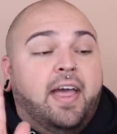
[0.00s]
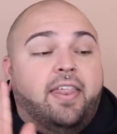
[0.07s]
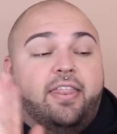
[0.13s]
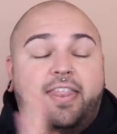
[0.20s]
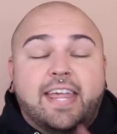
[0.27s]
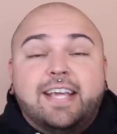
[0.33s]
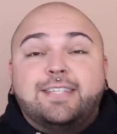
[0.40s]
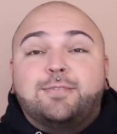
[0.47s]

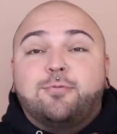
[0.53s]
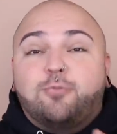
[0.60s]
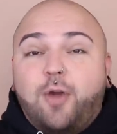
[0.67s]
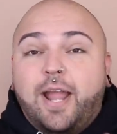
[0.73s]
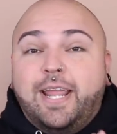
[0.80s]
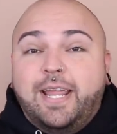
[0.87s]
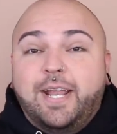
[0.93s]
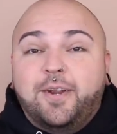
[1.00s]
This
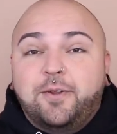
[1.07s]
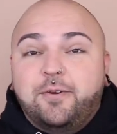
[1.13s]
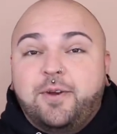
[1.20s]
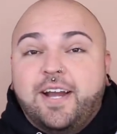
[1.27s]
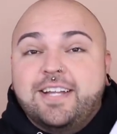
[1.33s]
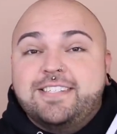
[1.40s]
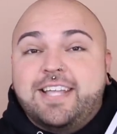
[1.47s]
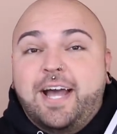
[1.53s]
right here, you
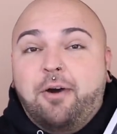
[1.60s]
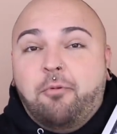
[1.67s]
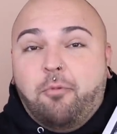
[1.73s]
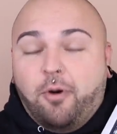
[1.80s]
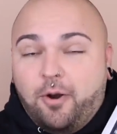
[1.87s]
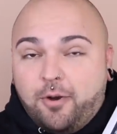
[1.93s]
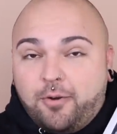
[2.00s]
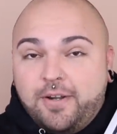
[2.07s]
guys, at
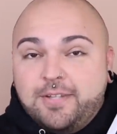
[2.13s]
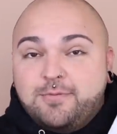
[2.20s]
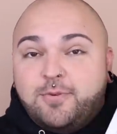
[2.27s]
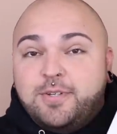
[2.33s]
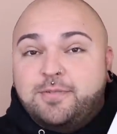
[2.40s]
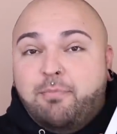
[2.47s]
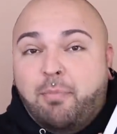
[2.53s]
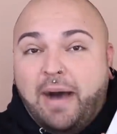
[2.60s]
Walgreens
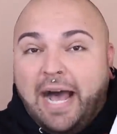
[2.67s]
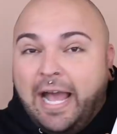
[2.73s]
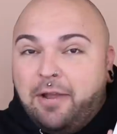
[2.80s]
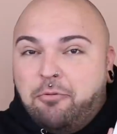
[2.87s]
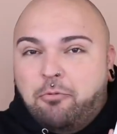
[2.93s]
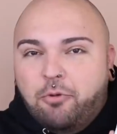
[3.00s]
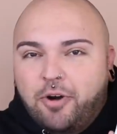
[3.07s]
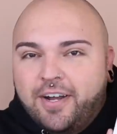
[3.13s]
was buy
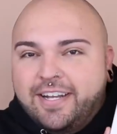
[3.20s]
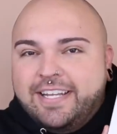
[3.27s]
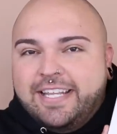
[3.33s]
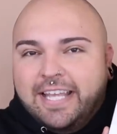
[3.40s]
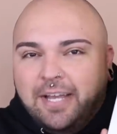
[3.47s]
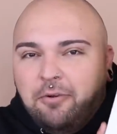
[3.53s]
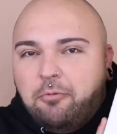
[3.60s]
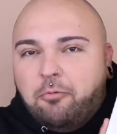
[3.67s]
one,
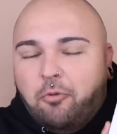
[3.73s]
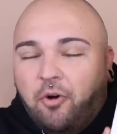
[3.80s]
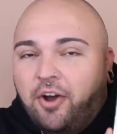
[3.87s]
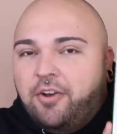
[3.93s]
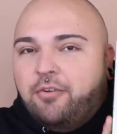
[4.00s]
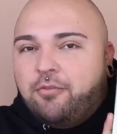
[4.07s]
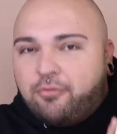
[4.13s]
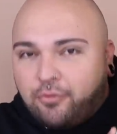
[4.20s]
get
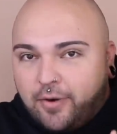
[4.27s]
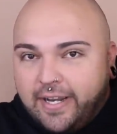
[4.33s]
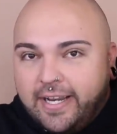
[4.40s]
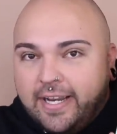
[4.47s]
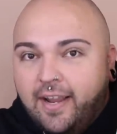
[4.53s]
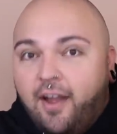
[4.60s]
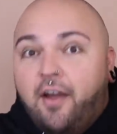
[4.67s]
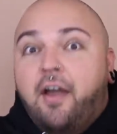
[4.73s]
one
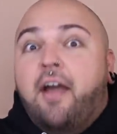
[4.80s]
free.